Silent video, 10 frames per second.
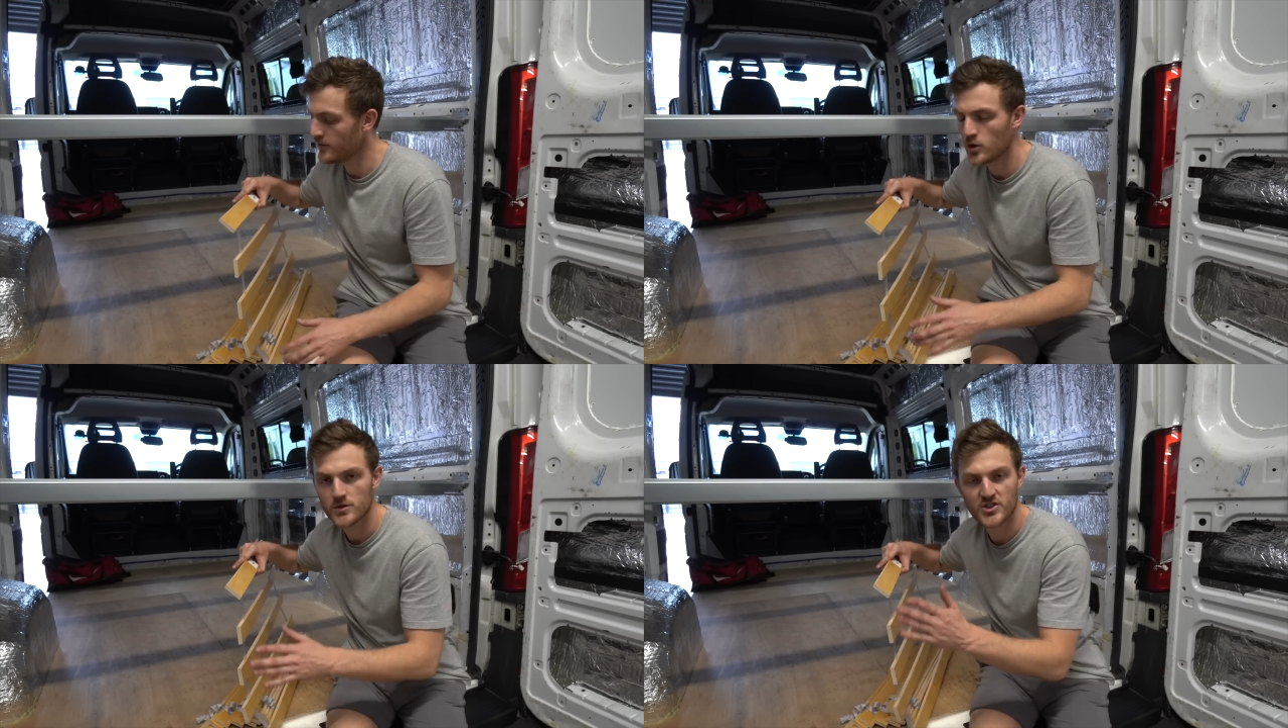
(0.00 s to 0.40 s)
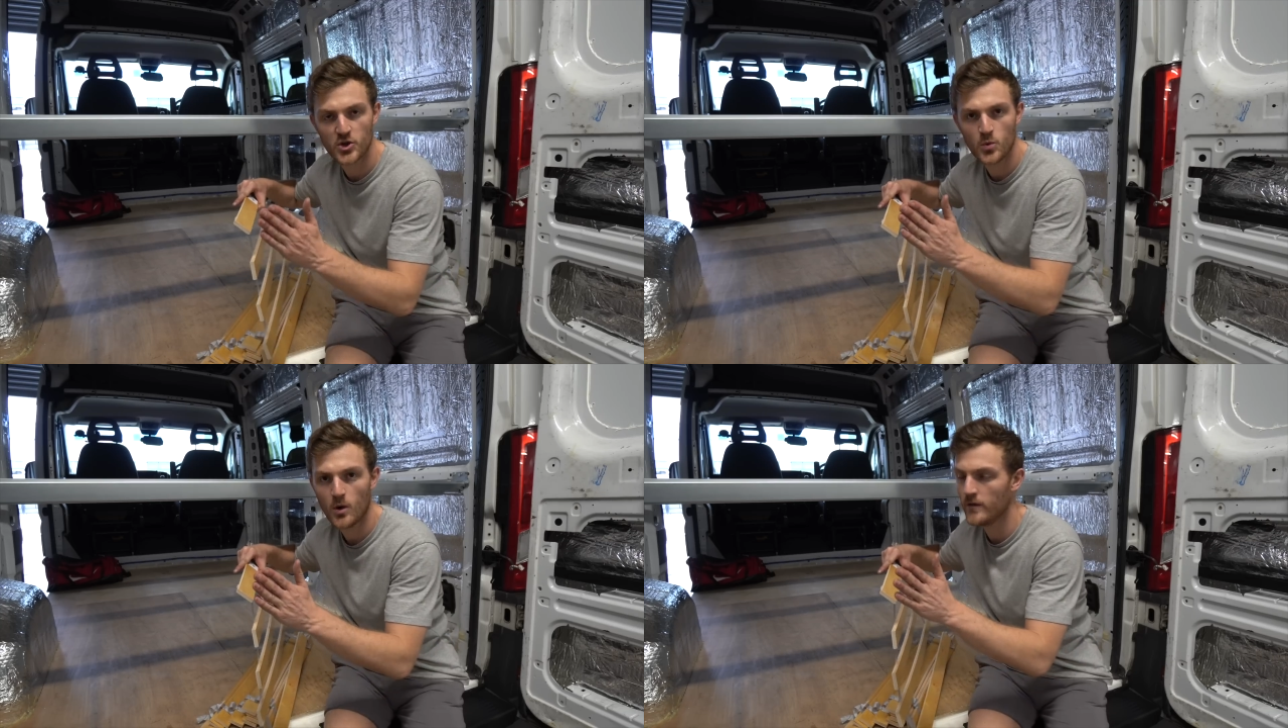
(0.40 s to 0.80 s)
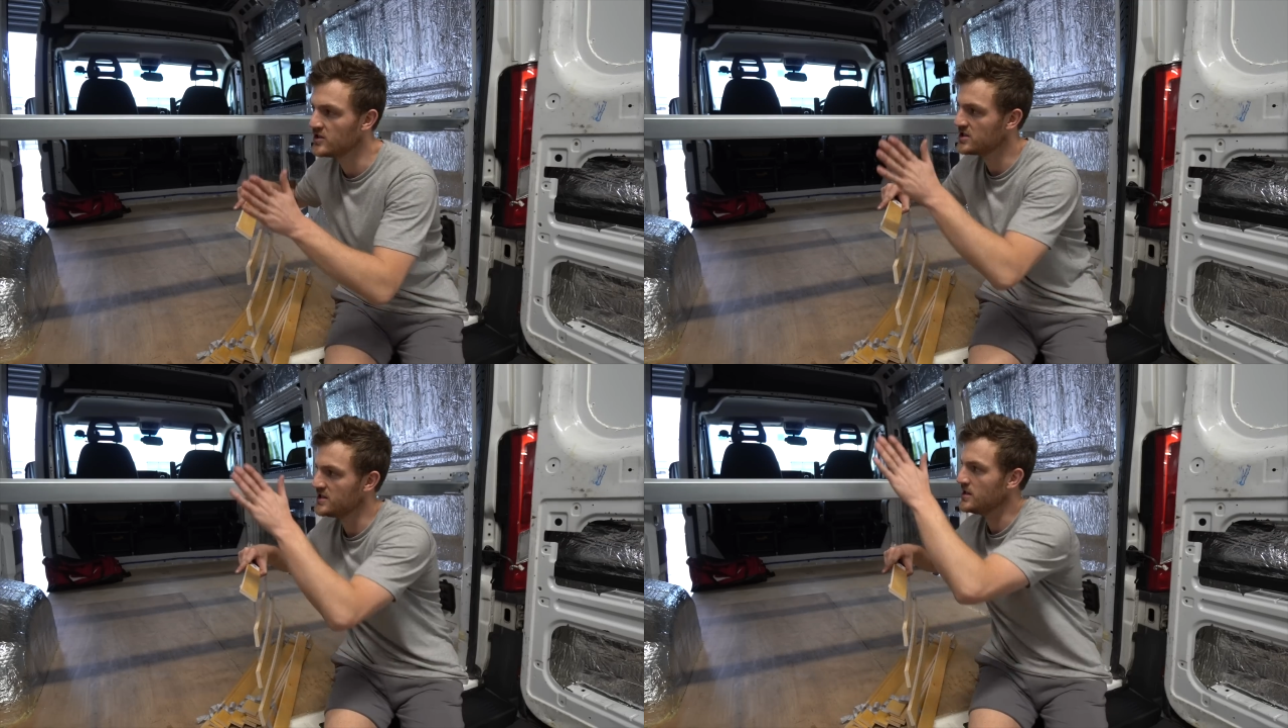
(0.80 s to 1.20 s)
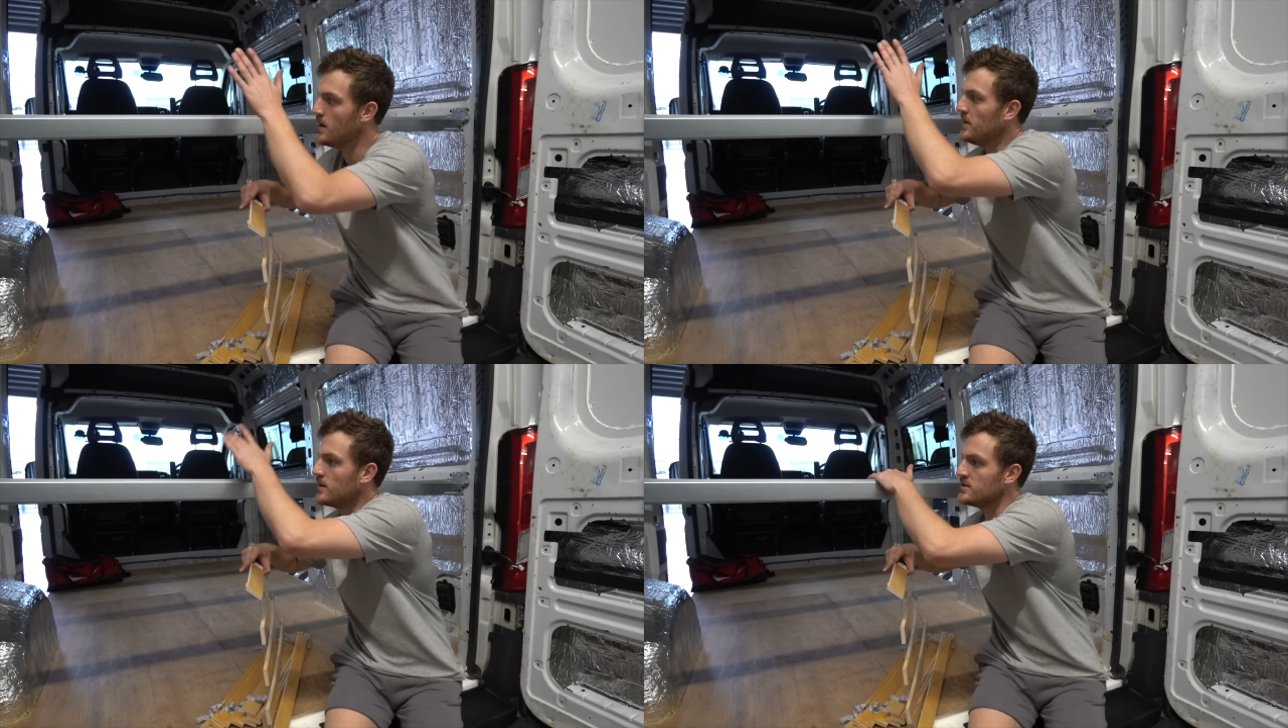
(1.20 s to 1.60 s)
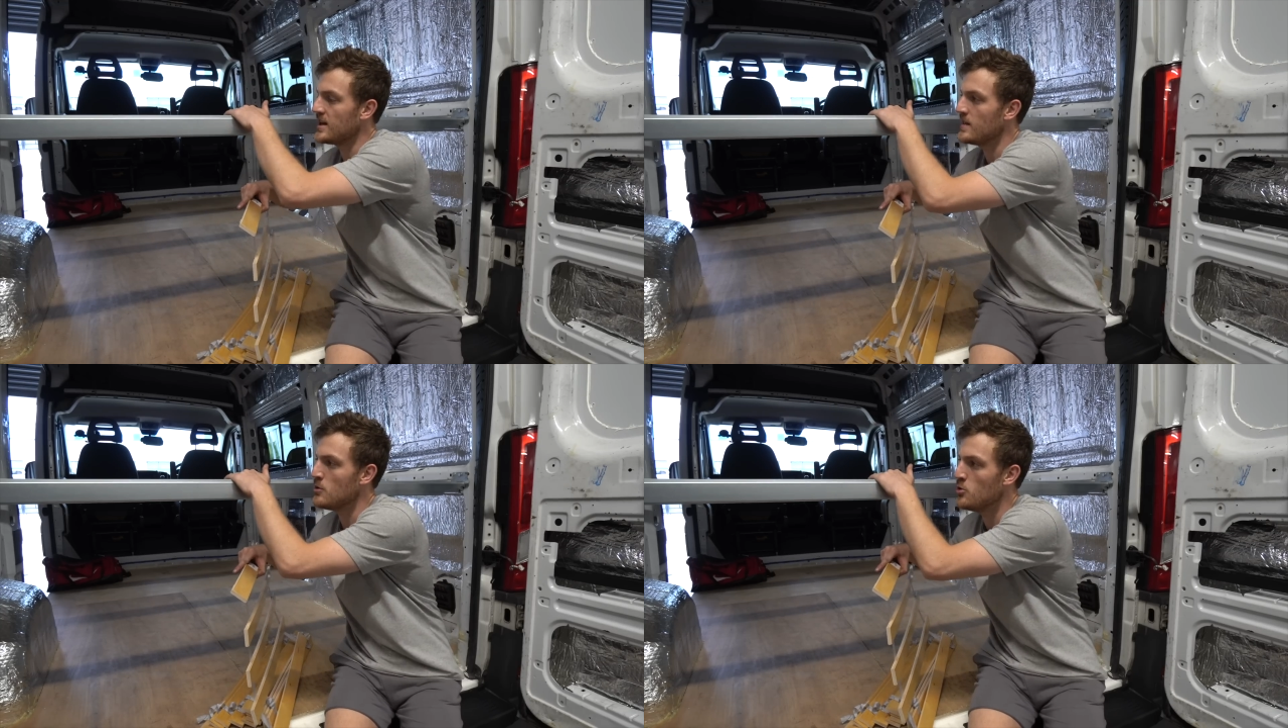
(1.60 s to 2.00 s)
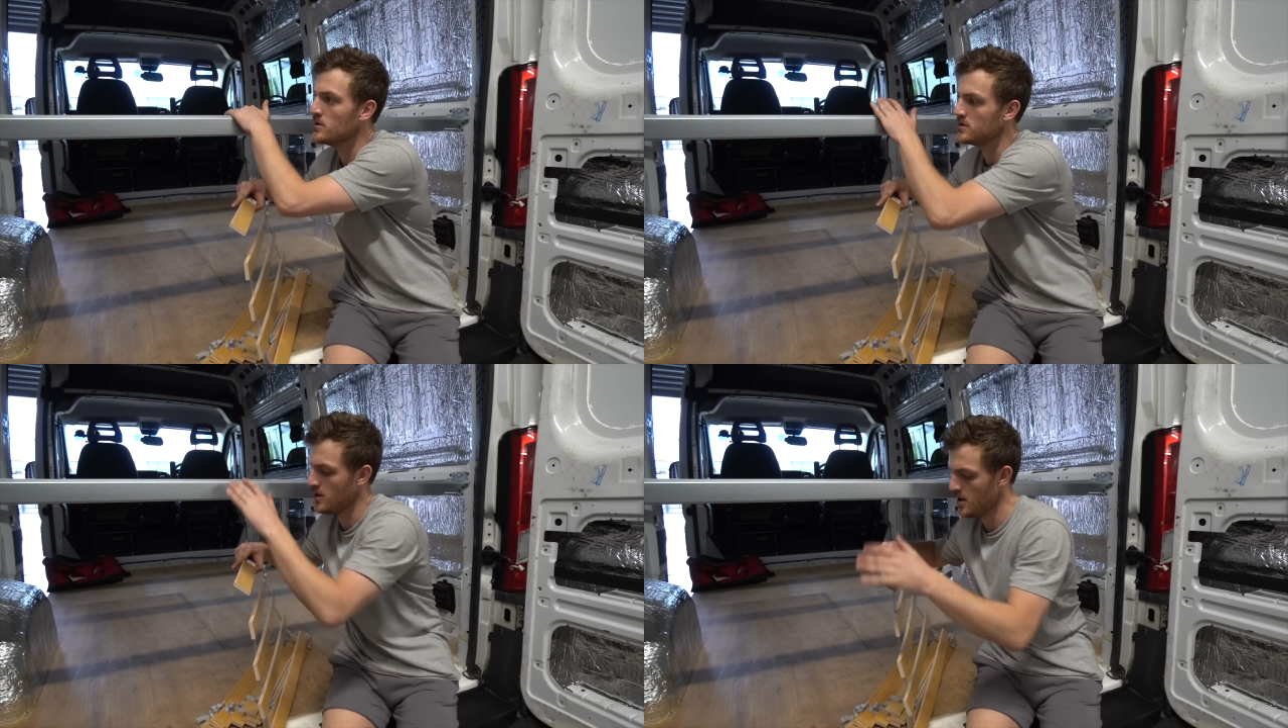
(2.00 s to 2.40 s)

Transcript: got 2 obviously because at the moment